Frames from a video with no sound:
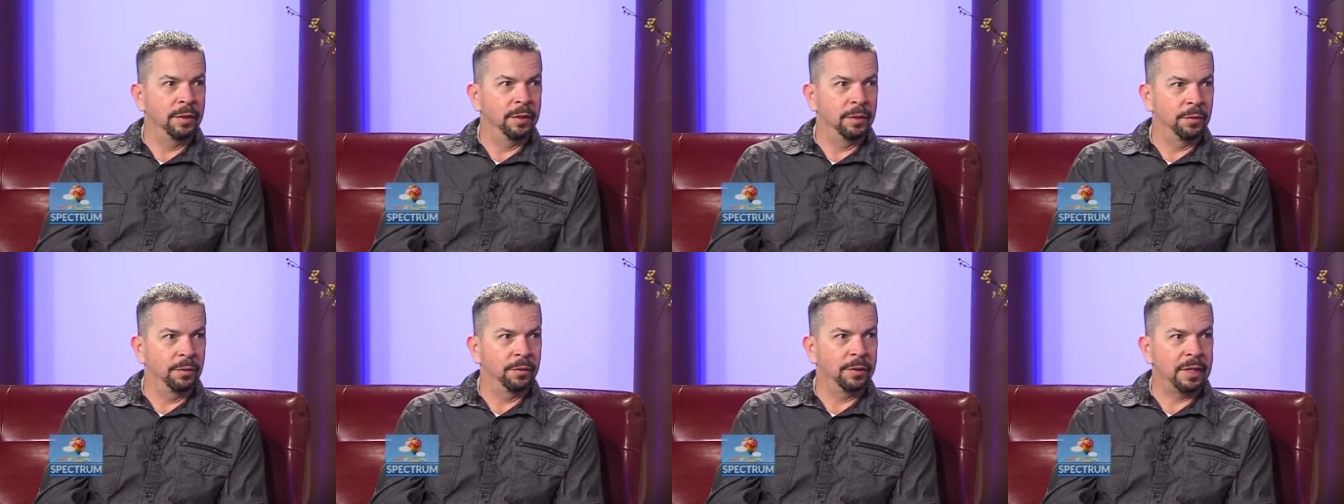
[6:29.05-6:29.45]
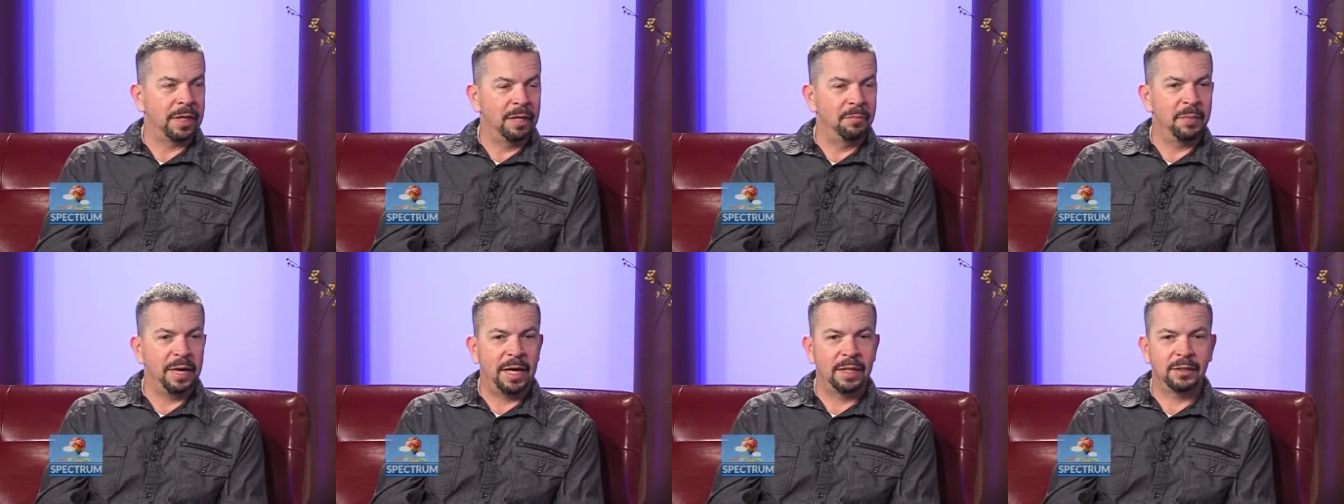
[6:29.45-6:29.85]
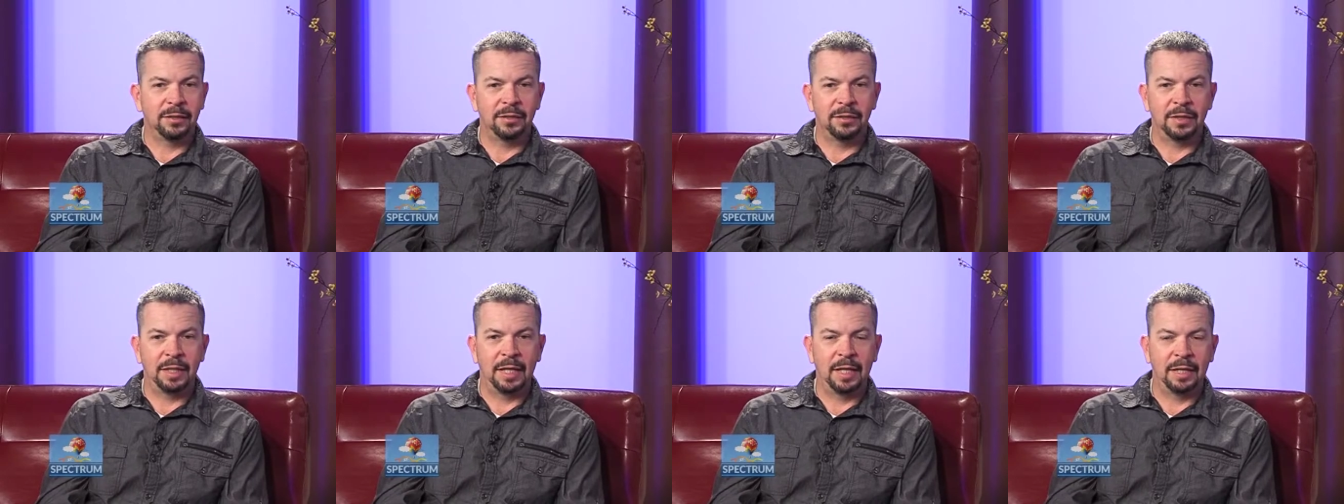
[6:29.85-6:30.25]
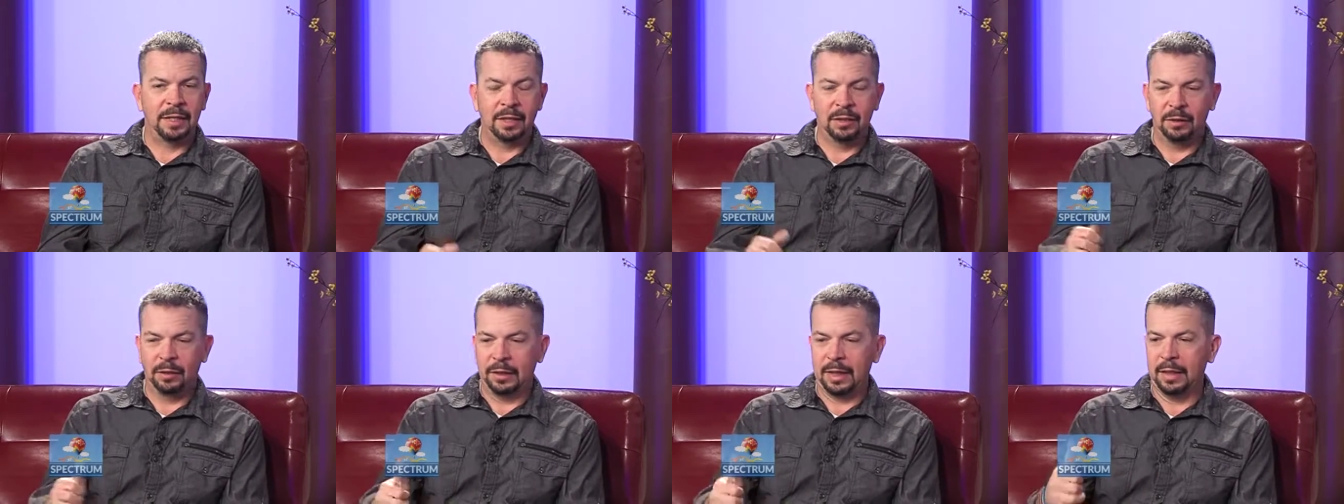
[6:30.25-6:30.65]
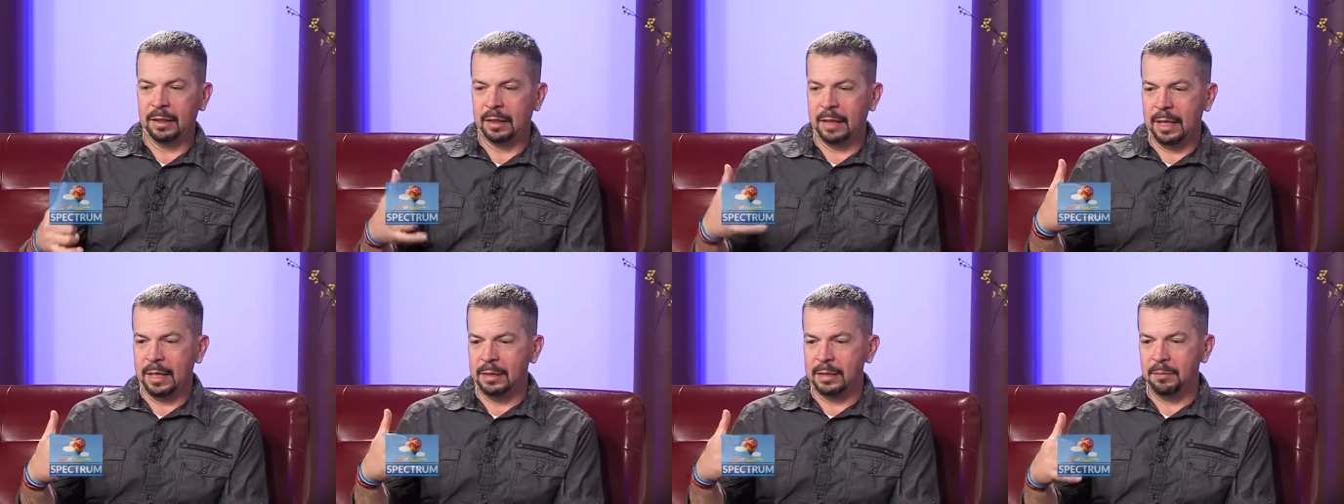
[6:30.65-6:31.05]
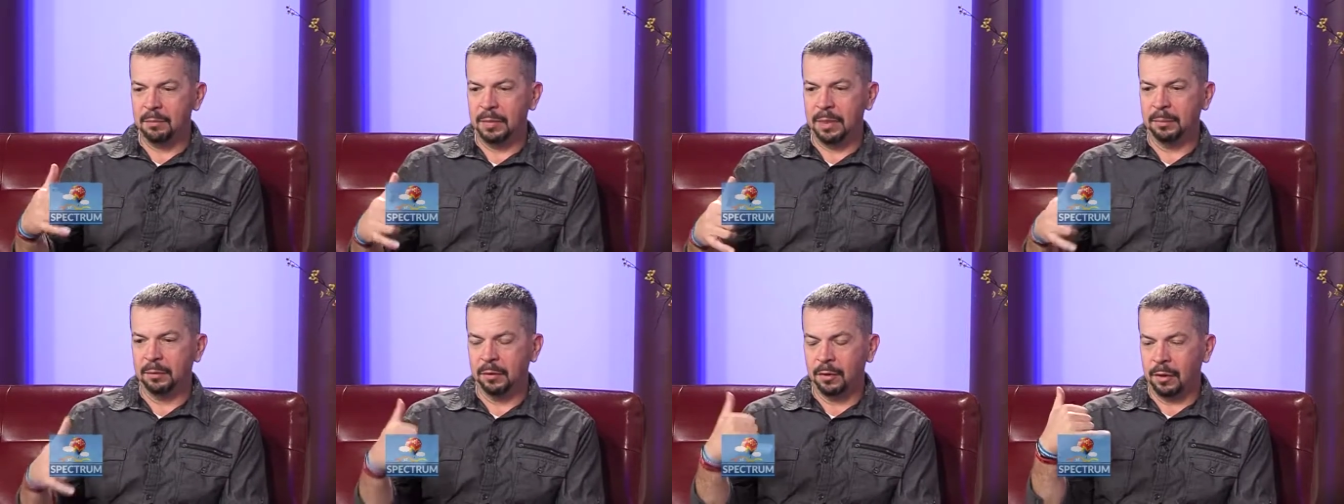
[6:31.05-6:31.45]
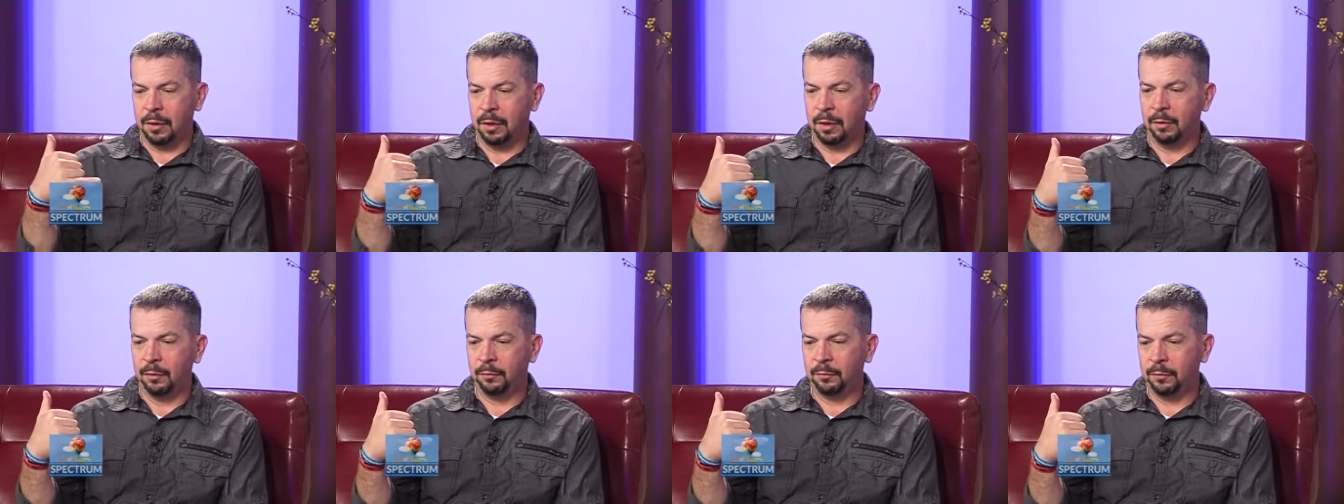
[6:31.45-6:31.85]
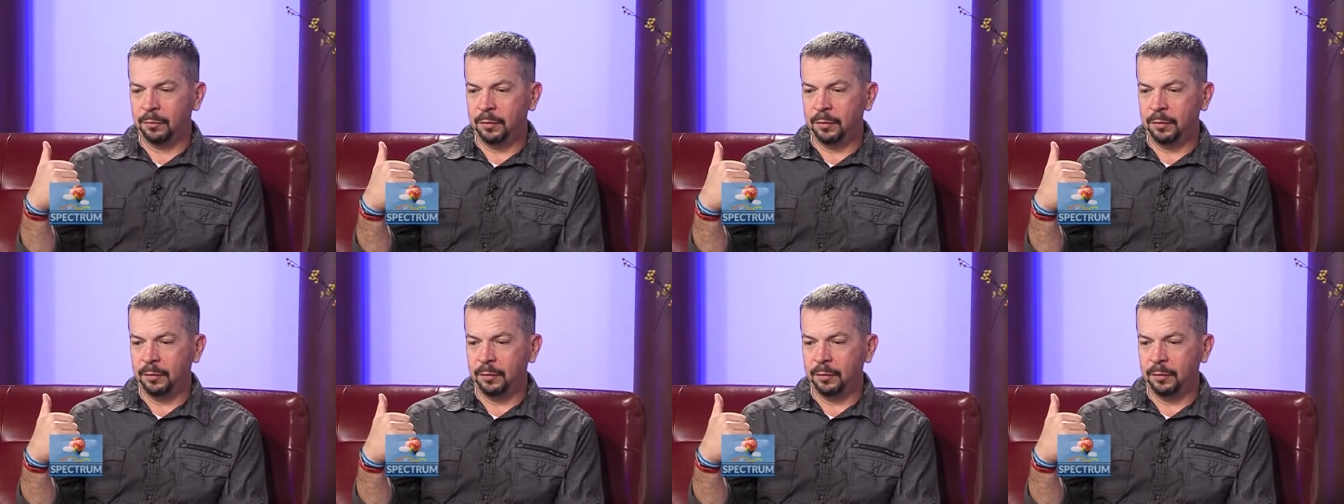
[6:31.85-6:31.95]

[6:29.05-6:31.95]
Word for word: the old time pastors they had the landlines and people called